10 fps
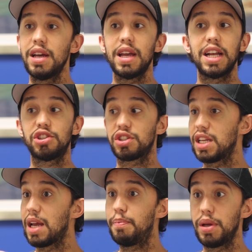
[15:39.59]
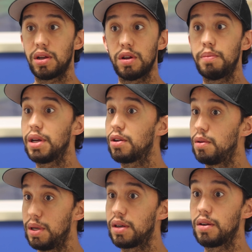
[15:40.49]
It's just going to get bigger and bigger
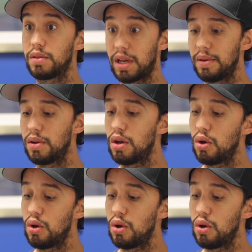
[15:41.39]
and bigger, okay?